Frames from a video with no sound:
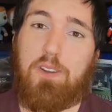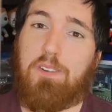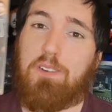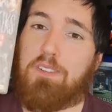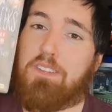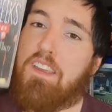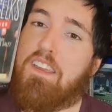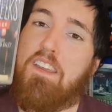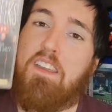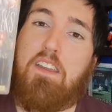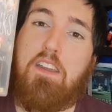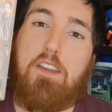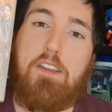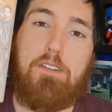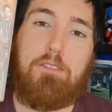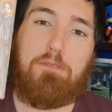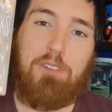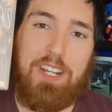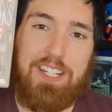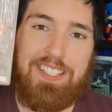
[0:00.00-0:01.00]
called
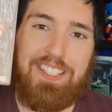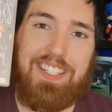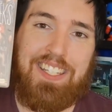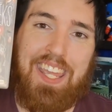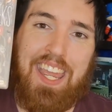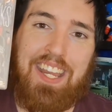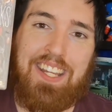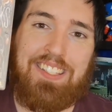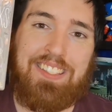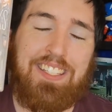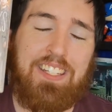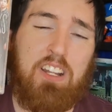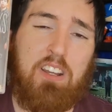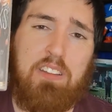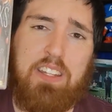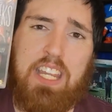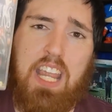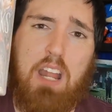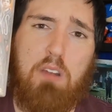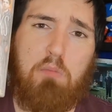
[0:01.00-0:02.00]
Freaks and Geeks. It
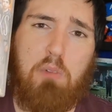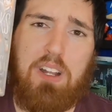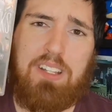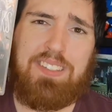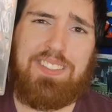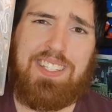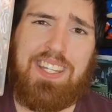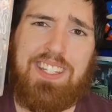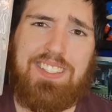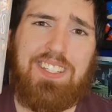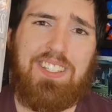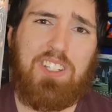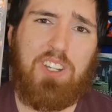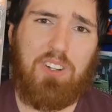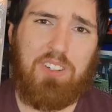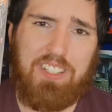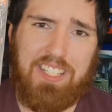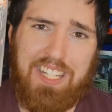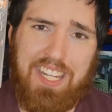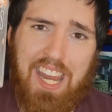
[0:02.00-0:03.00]
only had 1 season,
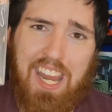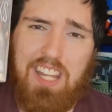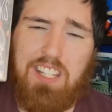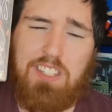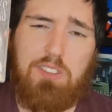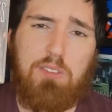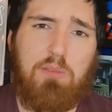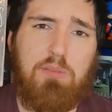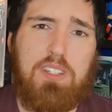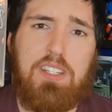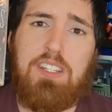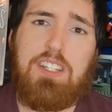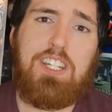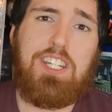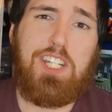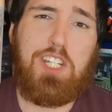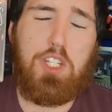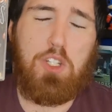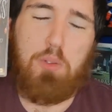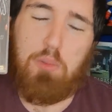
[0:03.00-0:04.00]
got cancelled
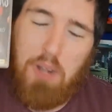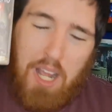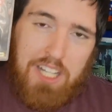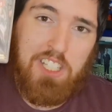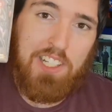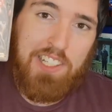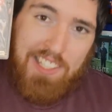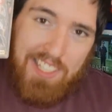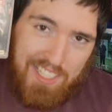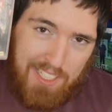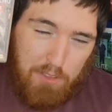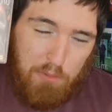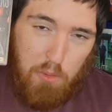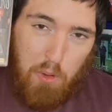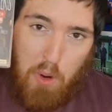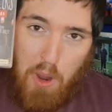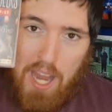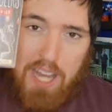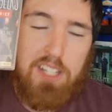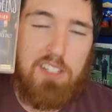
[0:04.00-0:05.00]
tragically
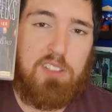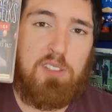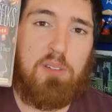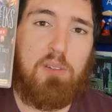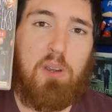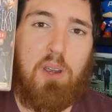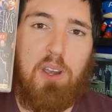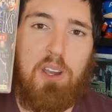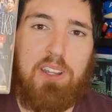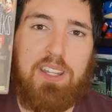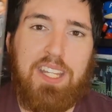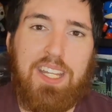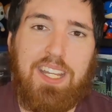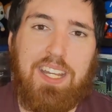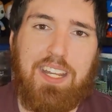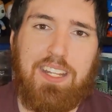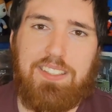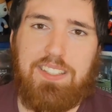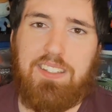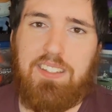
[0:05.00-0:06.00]
way too early.
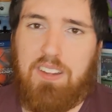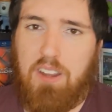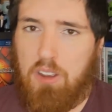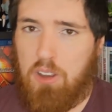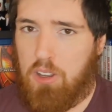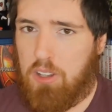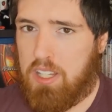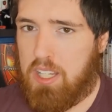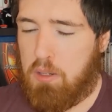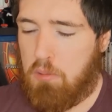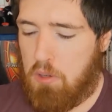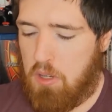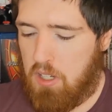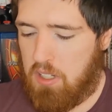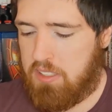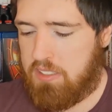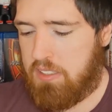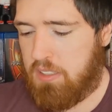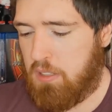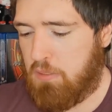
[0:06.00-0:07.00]
It's an early
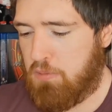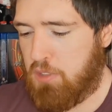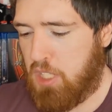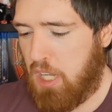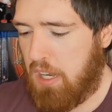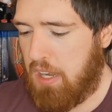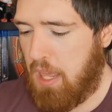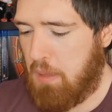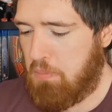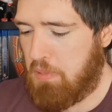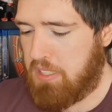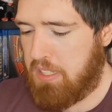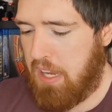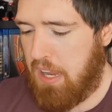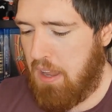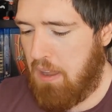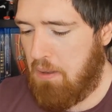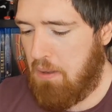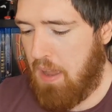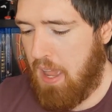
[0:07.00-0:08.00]
works of Judd
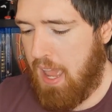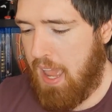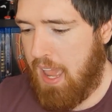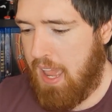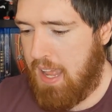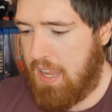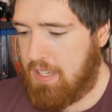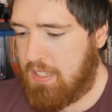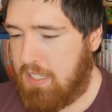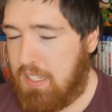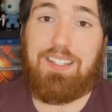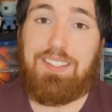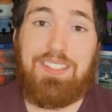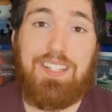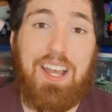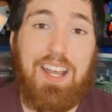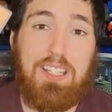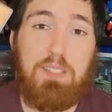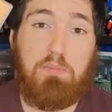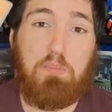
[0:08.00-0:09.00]
Apatow, and it
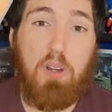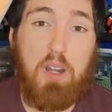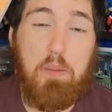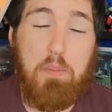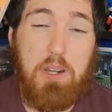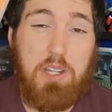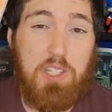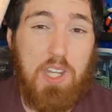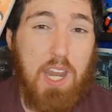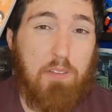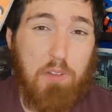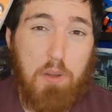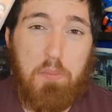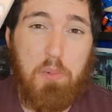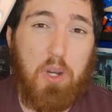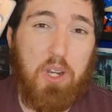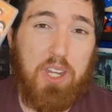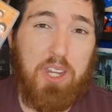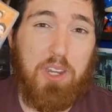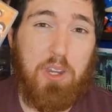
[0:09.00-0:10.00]
stars pretty much
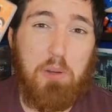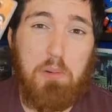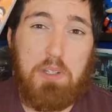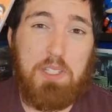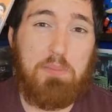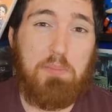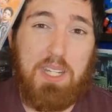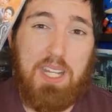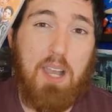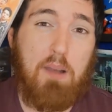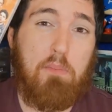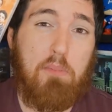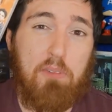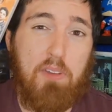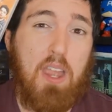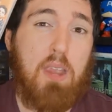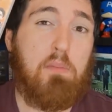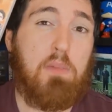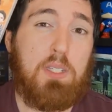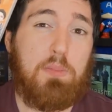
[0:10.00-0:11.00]
everybody who has become
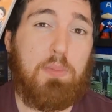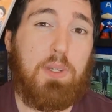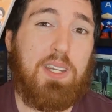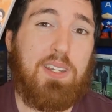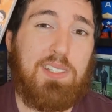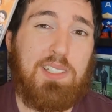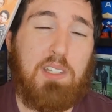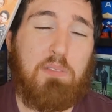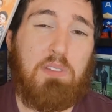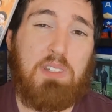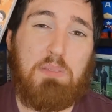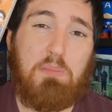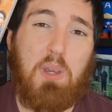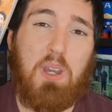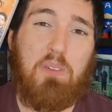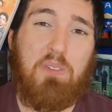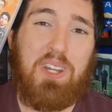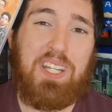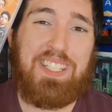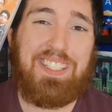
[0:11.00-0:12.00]
famous because of his
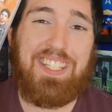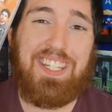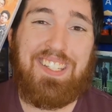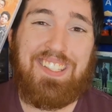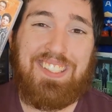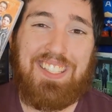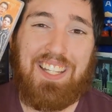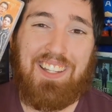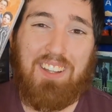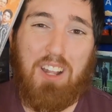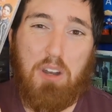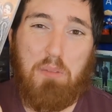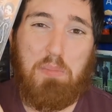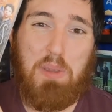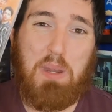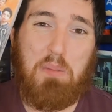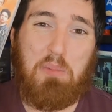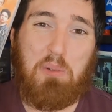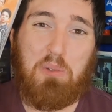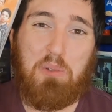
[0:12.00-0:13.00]
movies since. A lot of
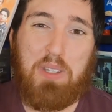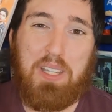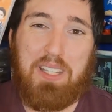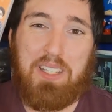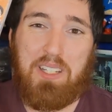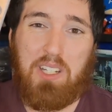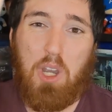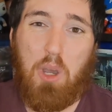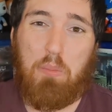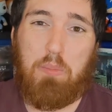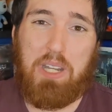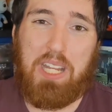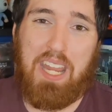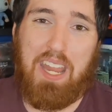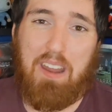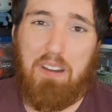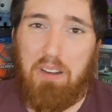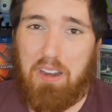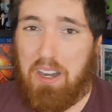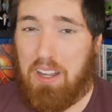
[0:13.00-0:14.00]
people in the comedy
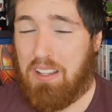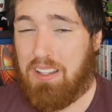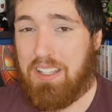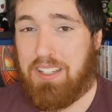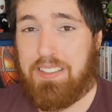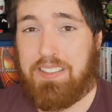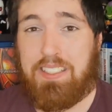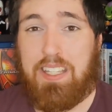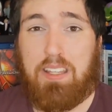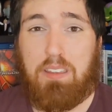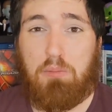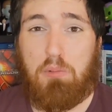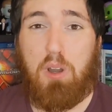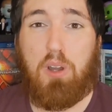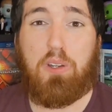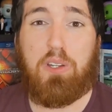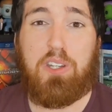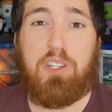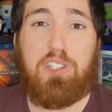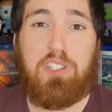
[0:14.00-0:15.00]
area, like Seth
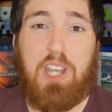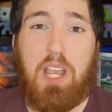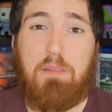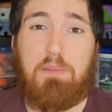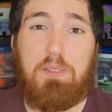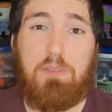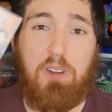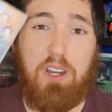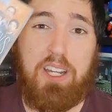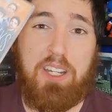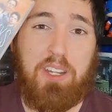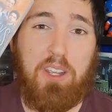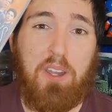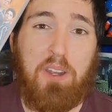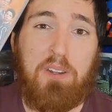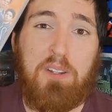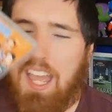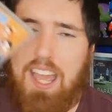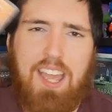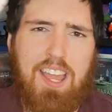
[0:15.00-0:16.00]
Rogen, James
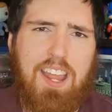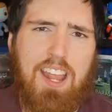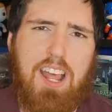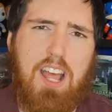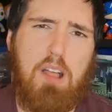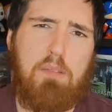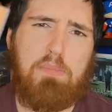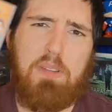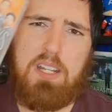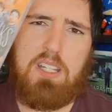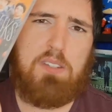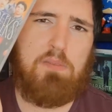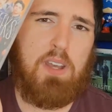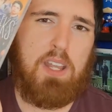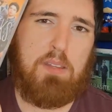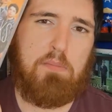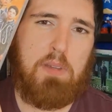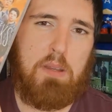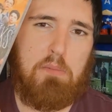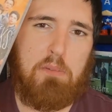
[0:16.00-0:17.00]
Franco, a bunch of
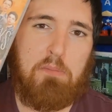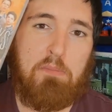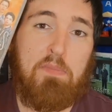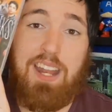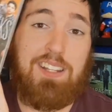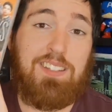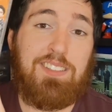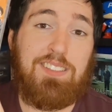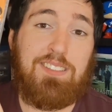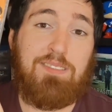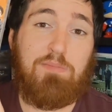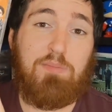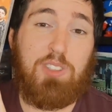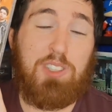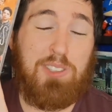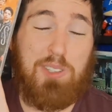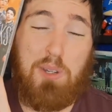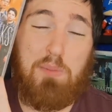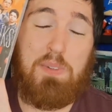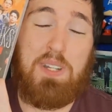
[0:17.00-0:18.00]
other people. And it's
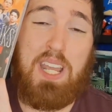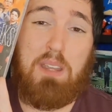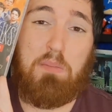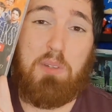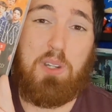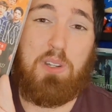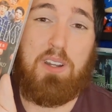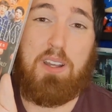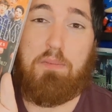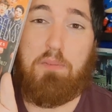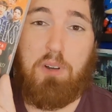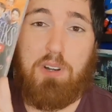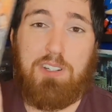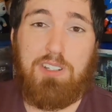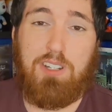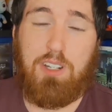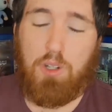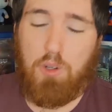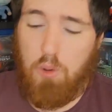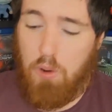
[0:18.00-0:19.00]
super damn good. I've
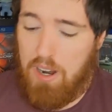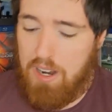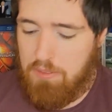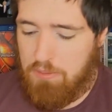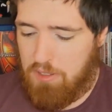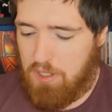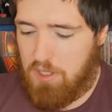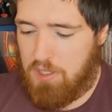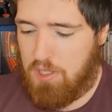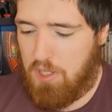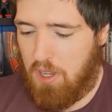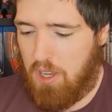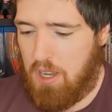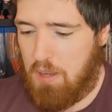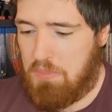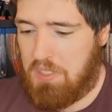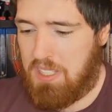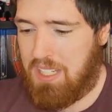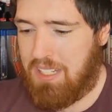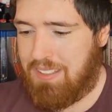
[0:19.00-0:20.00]
watched it quite a few
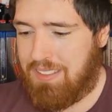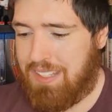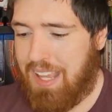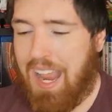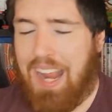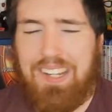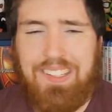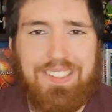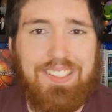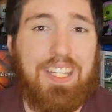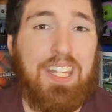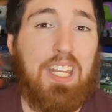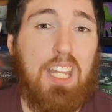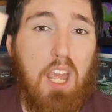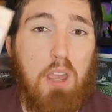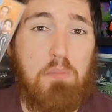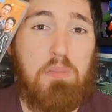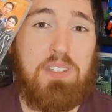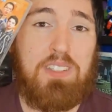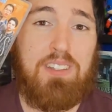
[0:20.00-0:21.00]
times. It's 18
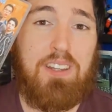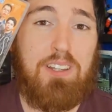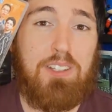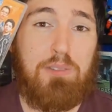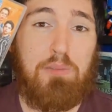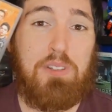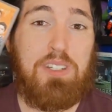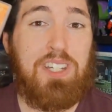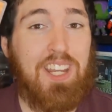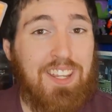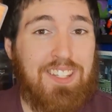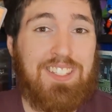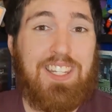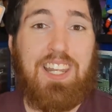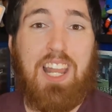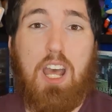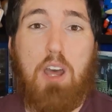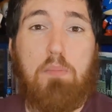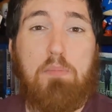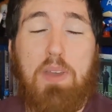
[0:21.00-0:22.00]
episodes, which
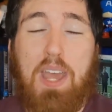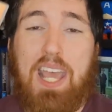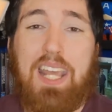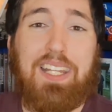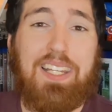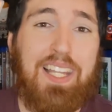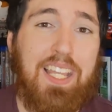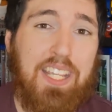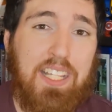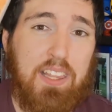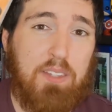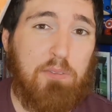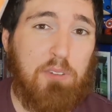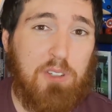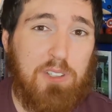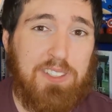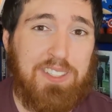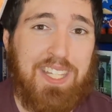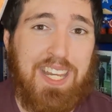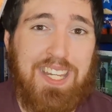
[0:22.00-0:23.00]
isn't a bad length
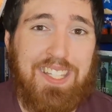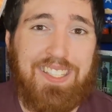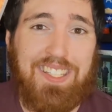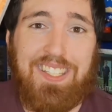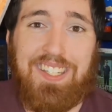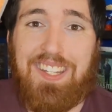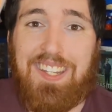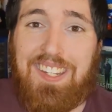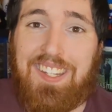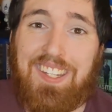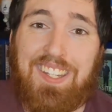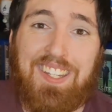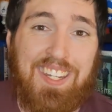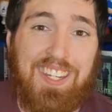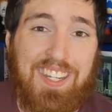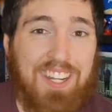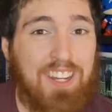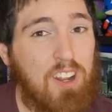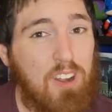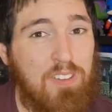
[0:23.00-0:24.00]
for a season.
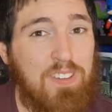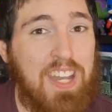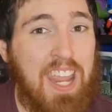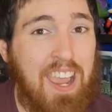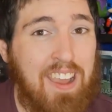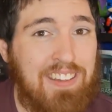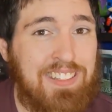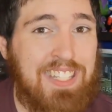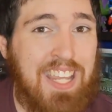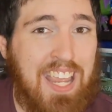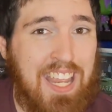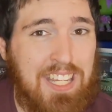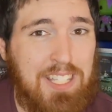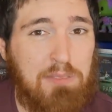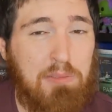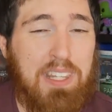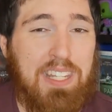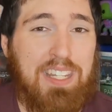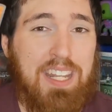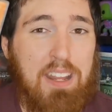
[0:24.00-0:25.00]
You know,
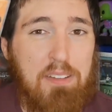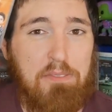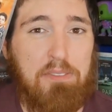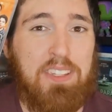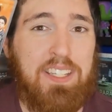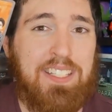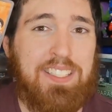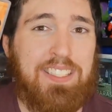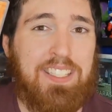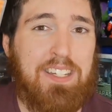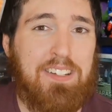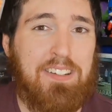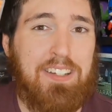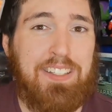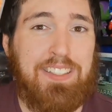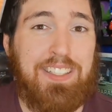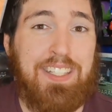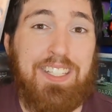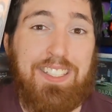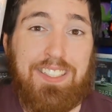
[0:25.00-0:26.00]
nowadays with a Netflix
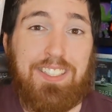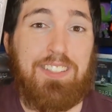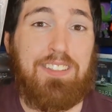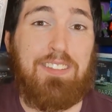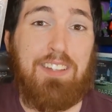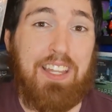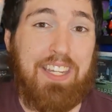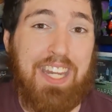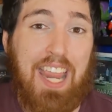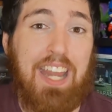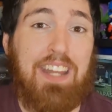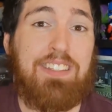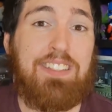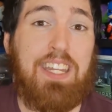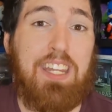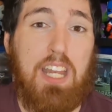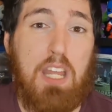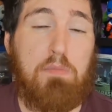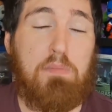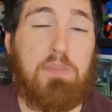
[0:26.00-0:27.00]
series, this, 18